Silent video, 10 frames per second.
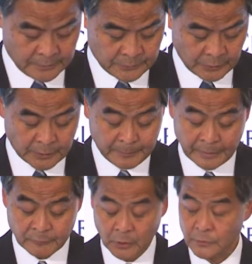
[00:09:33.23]
certain
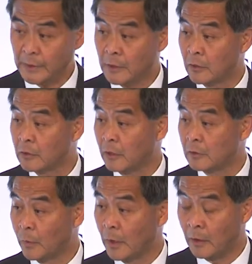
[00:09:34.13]
main roads in Hong
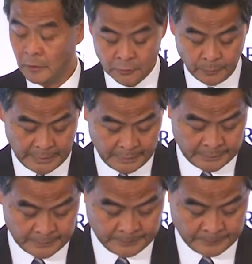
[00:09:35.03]
Kong were occupied.